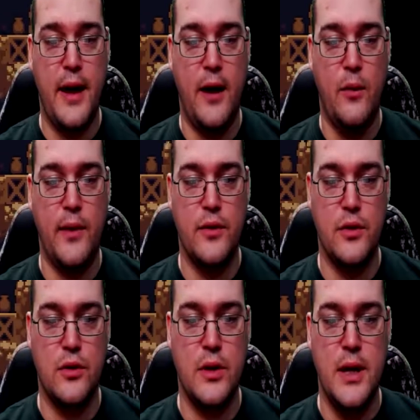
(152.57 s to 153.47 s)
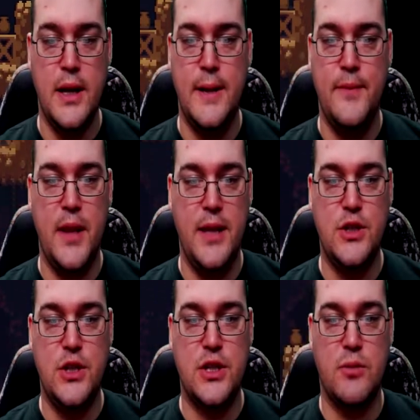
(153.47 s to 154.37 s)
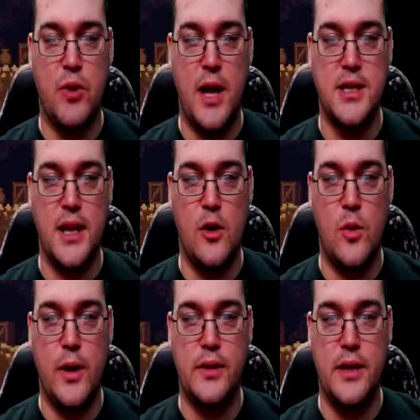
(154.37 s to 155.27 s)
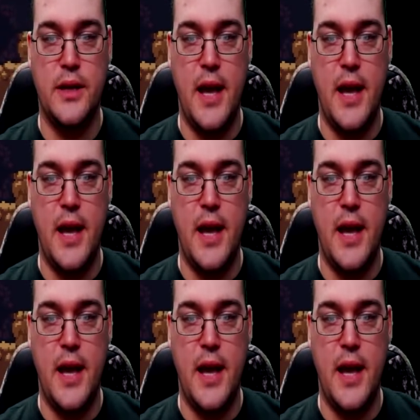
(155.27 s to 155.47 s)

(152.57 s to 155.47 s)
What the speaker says: However, it's just surprising how quickly